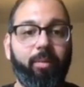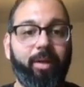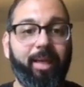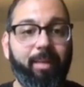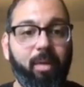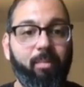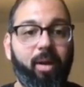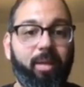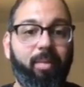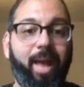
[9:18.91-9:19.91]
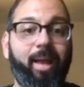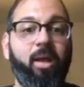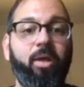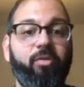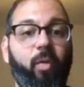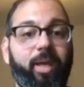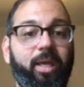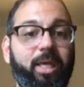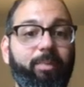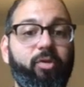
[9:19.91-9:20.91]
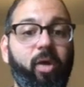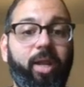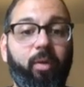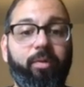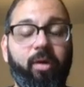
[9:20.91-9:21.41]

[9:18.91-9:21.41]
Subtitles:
I'm going to get my money back so I can keep trading with